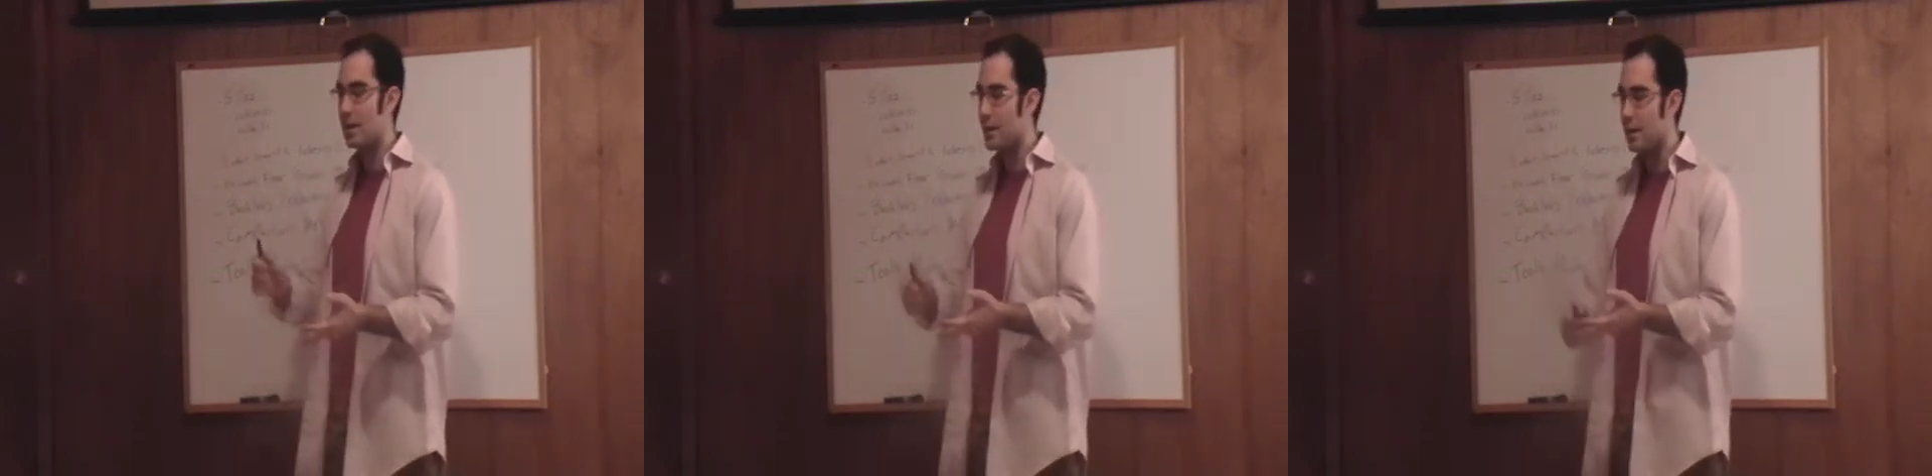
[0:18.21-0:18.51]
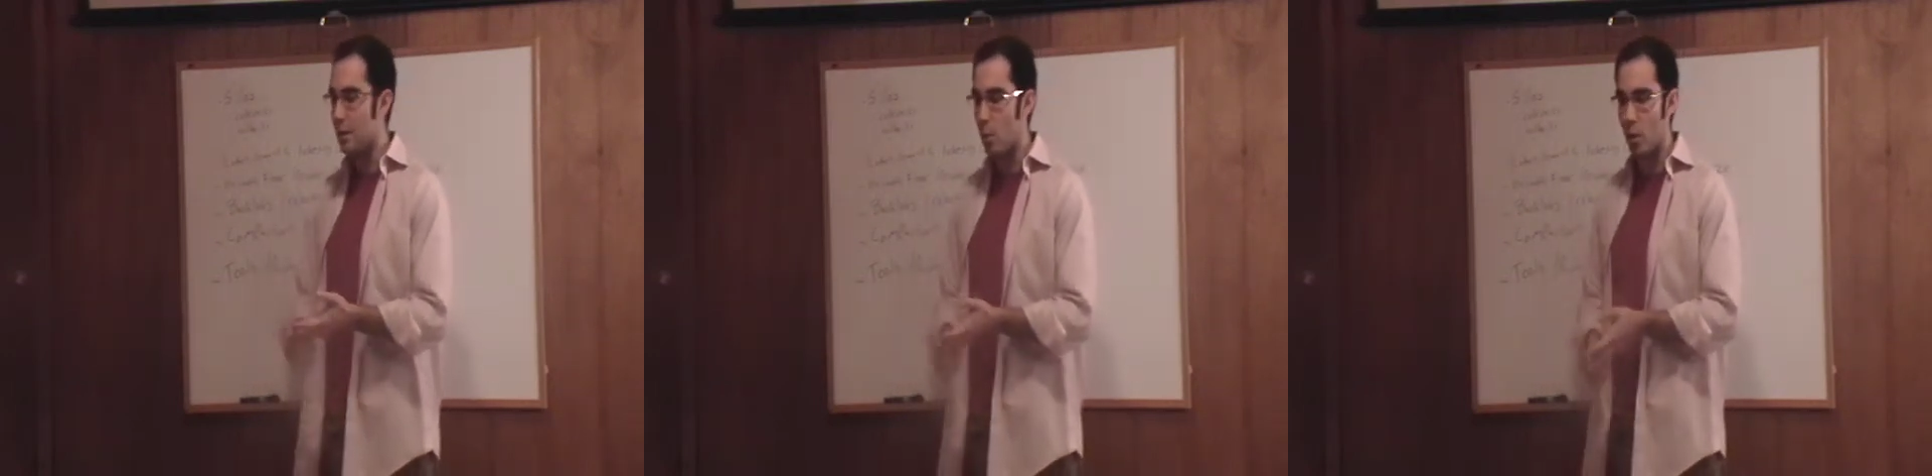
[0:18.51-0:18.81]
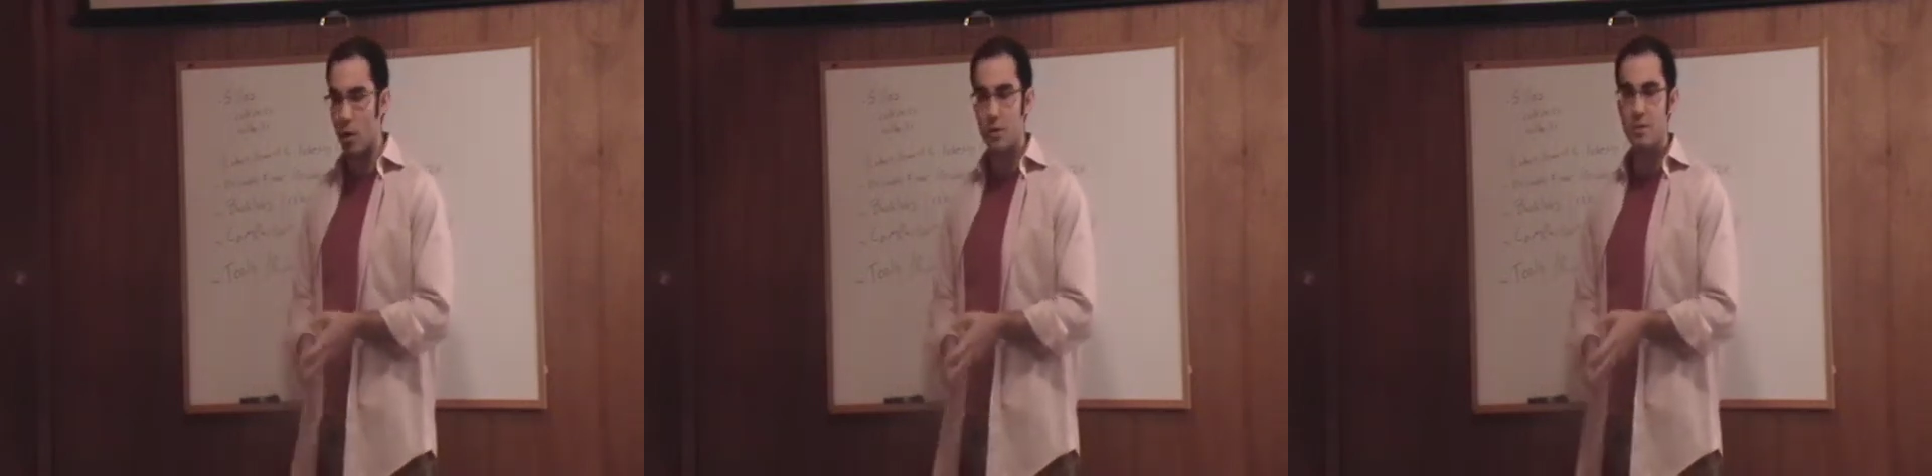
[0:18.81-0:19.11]

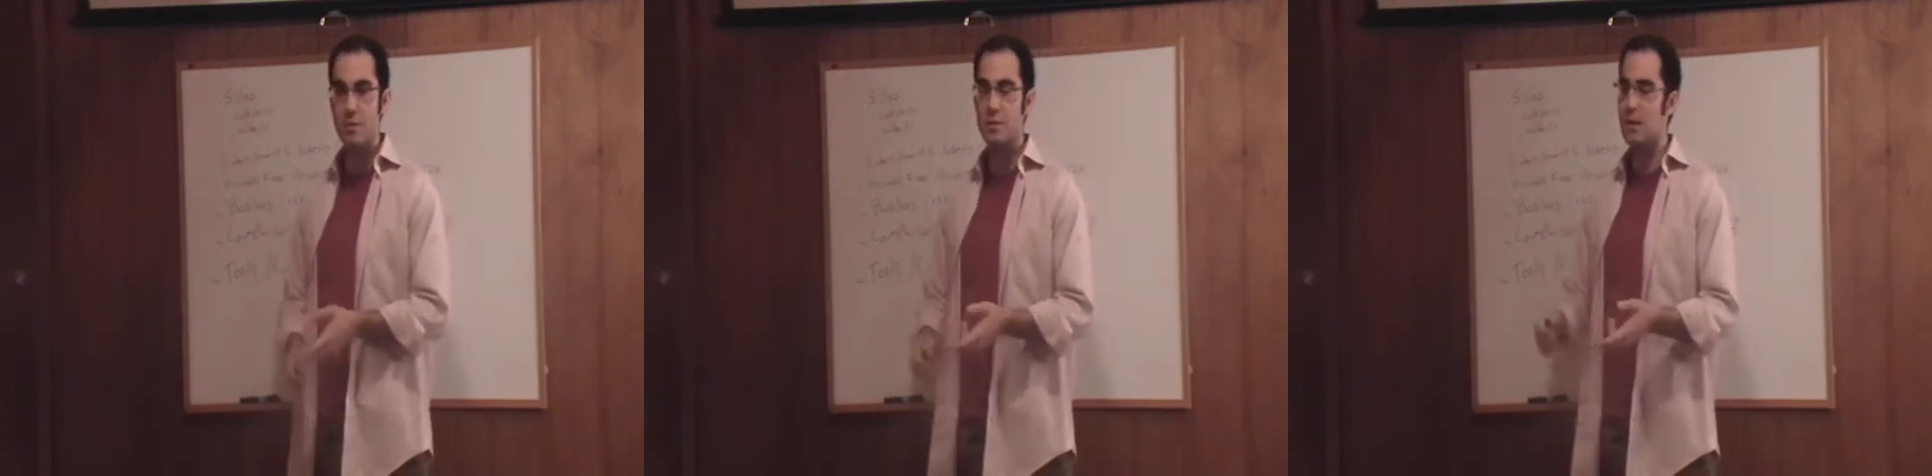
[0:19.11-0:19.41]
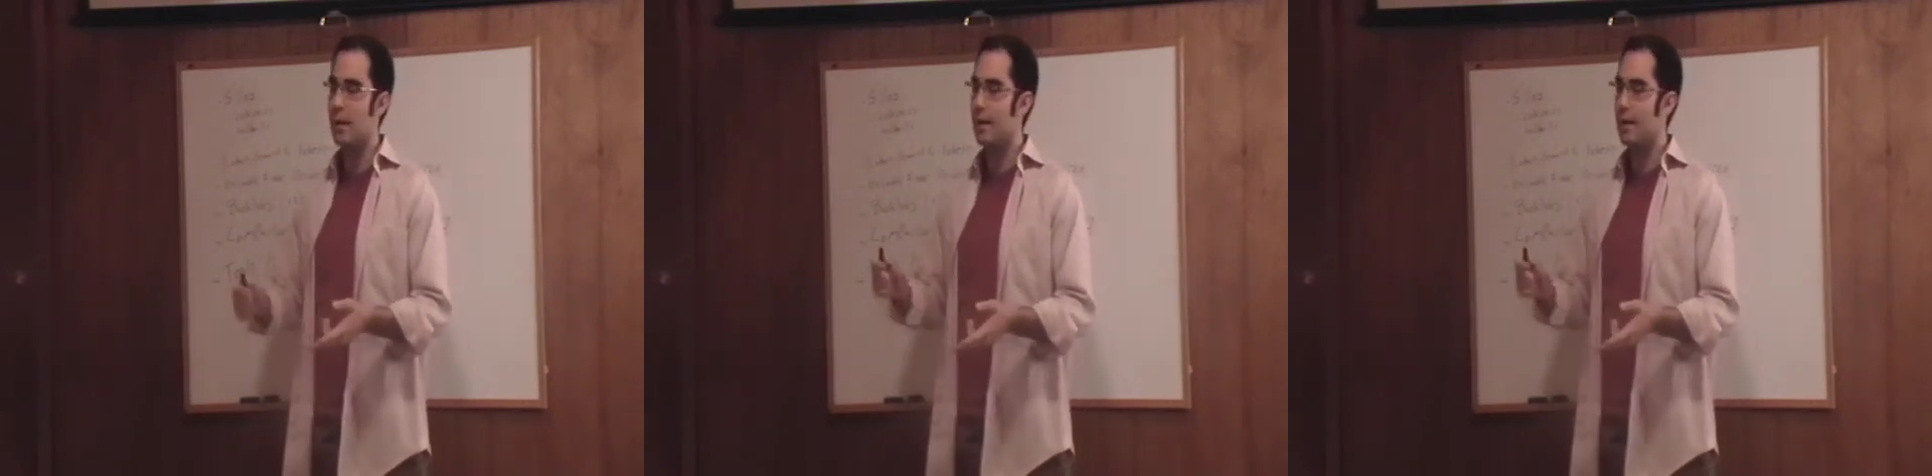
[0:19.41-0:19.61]
keywords,